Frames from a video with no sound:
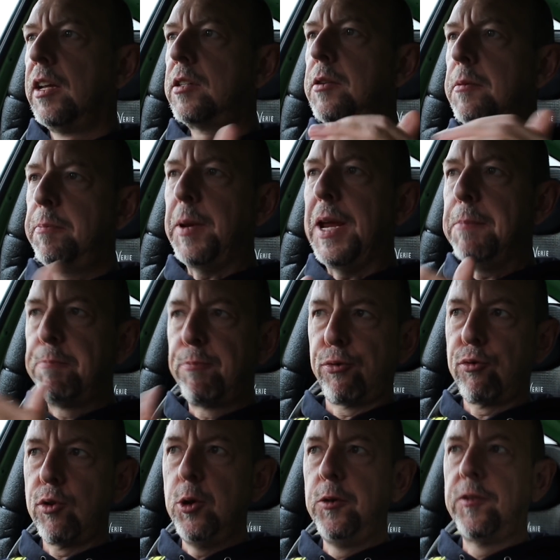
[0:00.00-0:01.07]
to
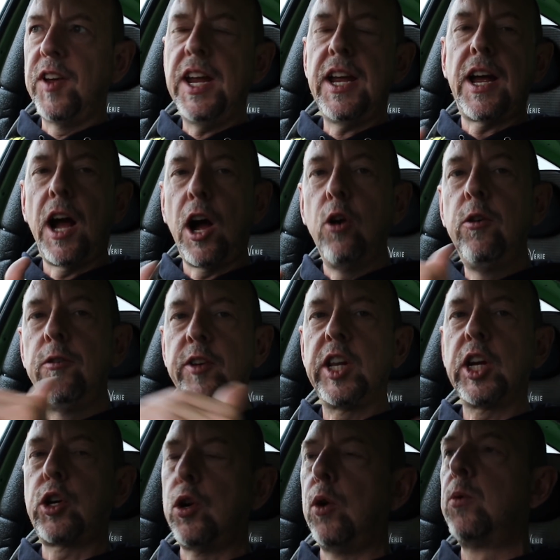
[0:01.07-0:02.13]
improve it over
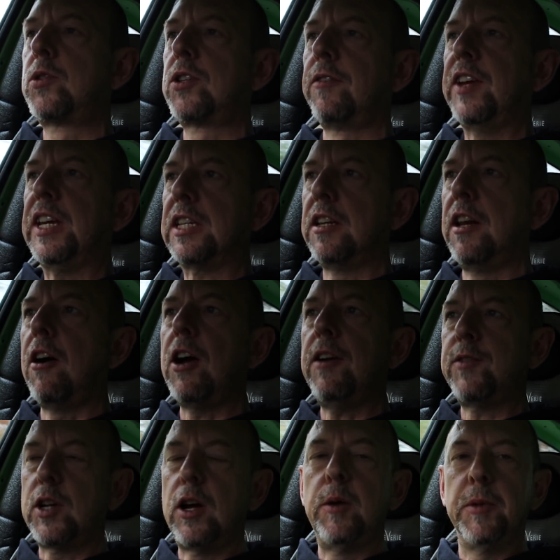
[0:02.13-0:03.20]
the course of its
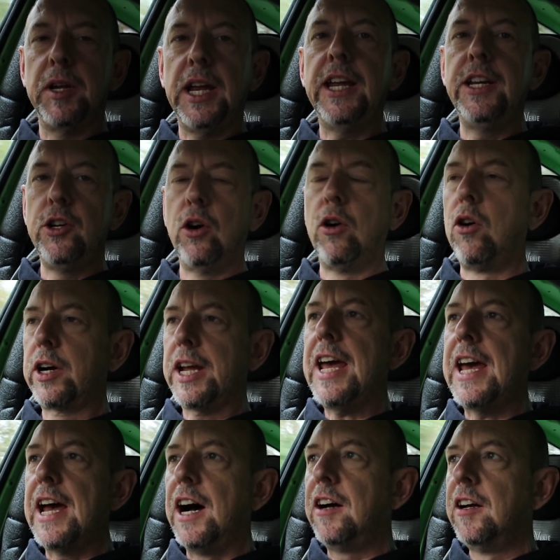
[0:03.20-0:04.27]
lifetime in your
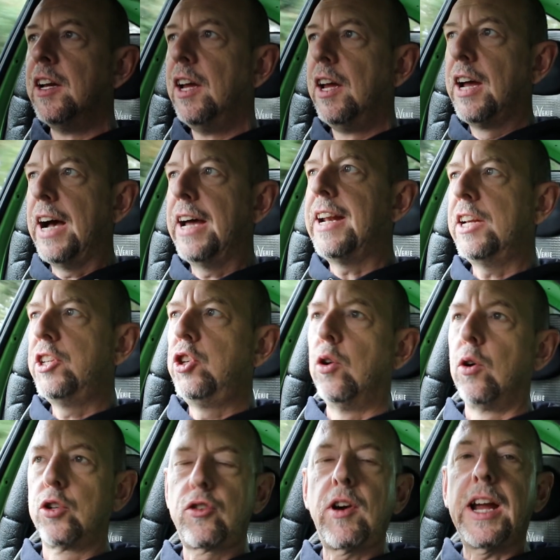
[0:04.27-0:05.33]
care and as
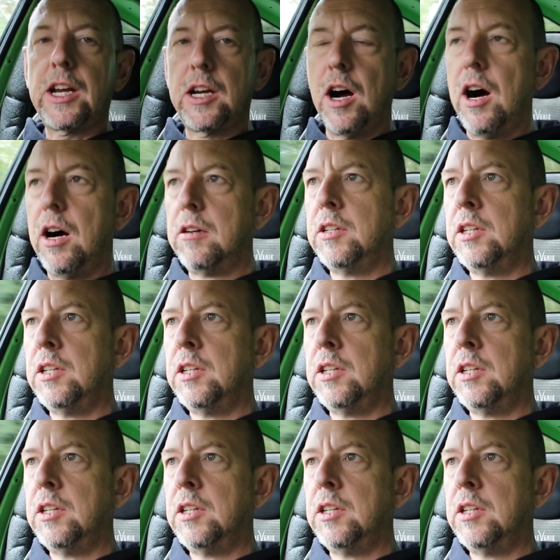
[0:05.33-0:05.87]
your track car.